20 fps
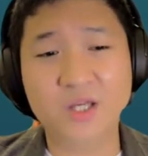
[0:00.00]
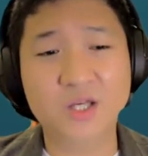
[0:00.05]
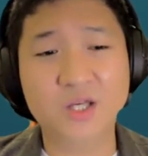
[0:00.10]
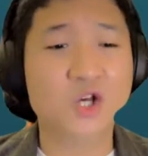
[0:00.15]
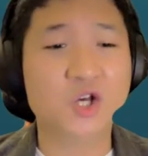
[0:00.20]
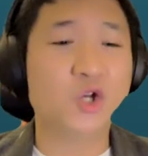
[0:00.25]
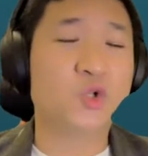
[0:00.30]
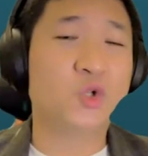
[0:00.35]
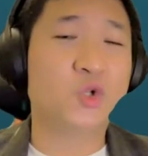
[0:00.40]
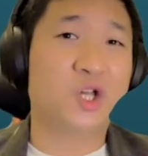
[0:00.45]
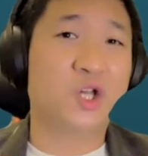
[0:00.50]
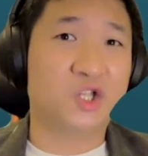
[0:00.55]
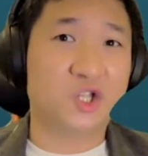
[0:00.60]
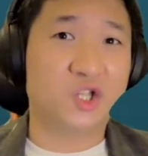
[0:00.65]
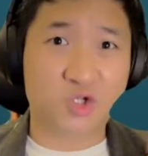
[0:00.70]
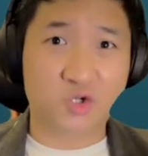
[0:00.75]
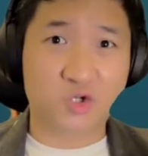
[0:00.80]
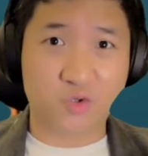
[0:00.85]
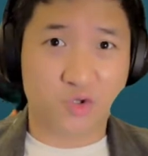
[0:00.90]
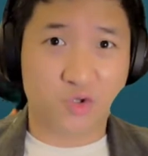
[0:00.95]
so I
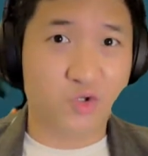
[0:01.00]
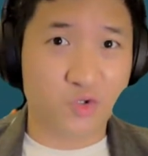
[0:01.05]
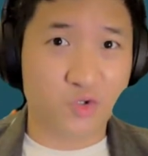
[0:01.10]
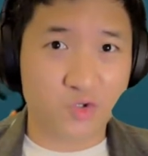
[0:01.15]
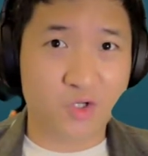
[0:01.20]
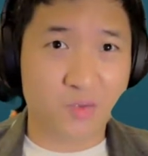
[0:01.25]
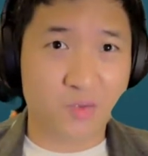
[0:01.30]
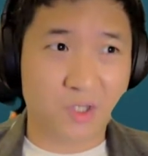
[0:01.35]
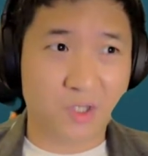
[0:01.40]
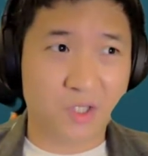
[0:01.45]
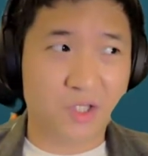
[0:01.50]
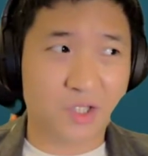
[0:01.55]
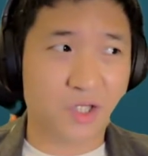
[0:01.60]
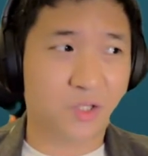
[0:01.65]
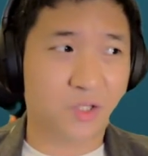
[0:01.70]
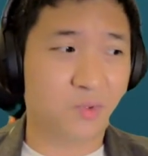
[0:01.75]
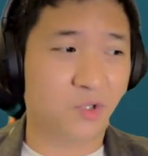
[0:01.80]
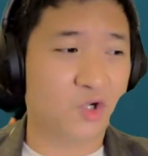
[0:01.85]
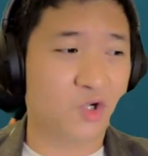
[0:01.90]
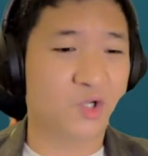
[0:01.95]
just go to YouTube and
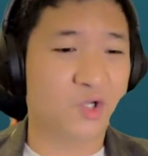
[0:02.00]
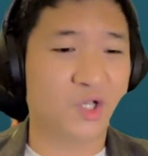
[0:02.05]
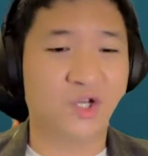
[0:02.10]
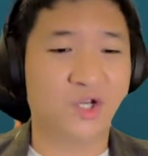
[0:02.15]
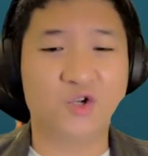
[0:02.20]
search because I